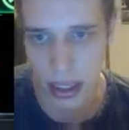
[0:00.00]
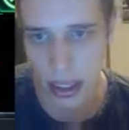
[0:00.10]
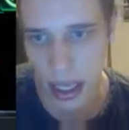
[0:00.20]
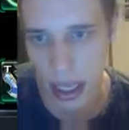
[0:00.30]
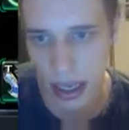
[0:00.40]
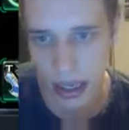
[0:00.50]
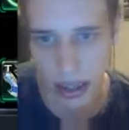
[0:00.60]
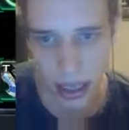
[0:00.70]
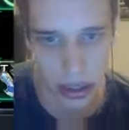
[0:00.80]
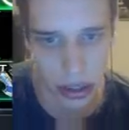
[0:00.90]
And
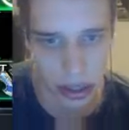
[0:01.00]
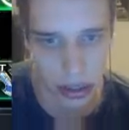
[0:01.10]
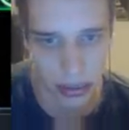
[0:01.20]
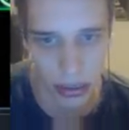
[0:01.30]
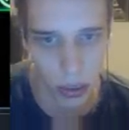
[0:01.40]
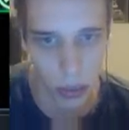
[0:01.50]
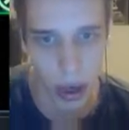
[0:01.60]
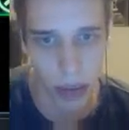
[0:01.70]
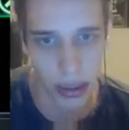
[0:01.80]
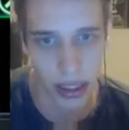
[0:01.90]
I just
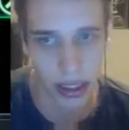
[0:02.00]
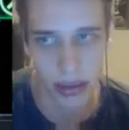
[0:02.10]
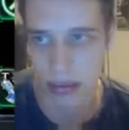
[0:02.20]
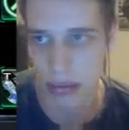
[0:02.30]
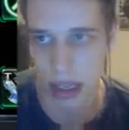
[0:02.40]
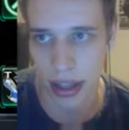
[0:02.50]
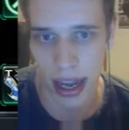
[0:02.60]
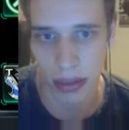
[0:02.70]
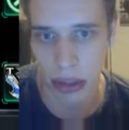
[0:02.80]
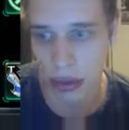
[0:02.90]
warp in
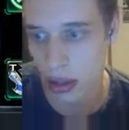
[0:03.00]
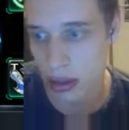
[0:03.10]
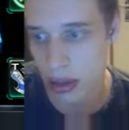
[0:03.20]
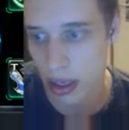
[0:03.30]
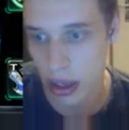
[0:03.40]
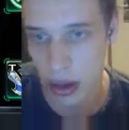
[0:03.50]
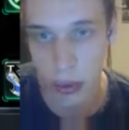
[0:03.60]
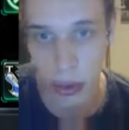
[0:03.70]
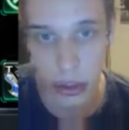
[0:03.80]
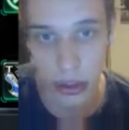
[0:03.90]
adepts, or
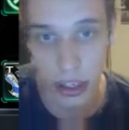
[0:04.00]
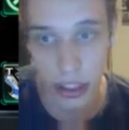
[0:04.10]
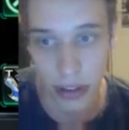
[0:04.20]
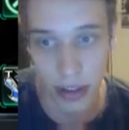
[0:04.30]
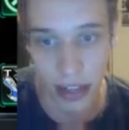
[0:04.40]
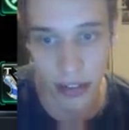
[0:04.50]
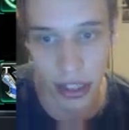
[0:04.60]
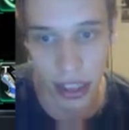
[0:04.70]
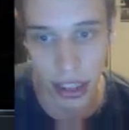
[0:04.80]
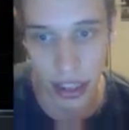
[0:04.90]
once your Dark Shrine
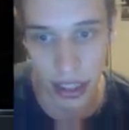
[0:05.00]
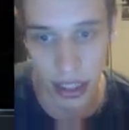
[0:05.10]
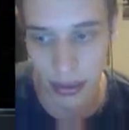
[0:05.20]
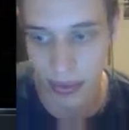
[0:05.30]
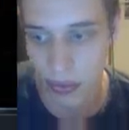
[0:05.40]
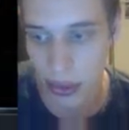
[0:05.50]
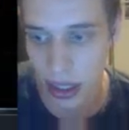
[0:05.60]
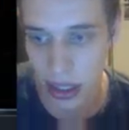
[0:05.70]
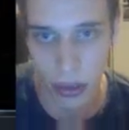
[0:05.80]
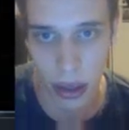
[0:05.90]
finishes, you can
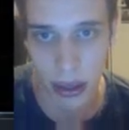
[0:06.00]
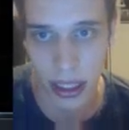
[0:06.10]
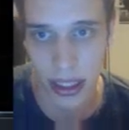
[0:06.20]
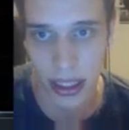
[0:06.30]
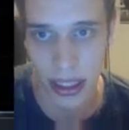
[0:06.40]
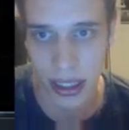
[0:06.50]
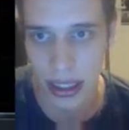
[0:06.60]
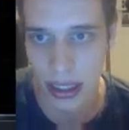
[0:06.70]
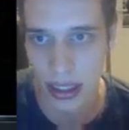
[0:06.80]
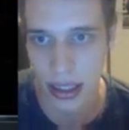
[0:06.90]
start warping in
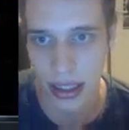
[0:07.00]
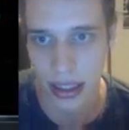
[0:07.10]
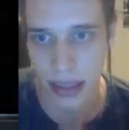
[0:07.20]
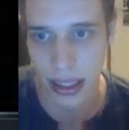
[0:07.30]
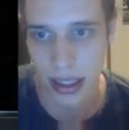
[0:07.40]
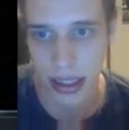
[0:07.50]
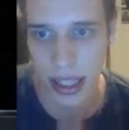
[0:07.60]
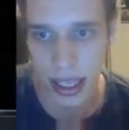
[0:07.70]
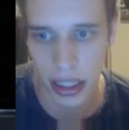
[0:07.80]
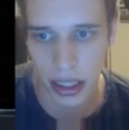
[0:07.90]
DTs. Where's his
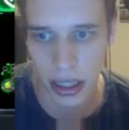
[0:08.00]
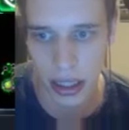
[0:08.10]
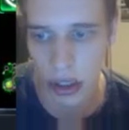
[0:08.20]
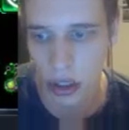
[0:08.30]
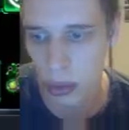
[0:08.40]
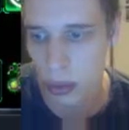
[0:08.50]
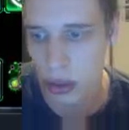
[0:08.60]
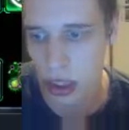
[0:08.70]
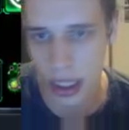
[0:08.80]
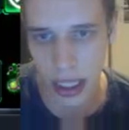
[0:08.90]
detection? No
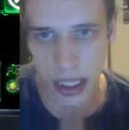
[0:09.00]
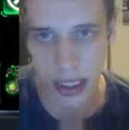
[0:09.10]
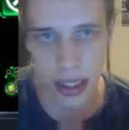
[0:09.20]
spores here.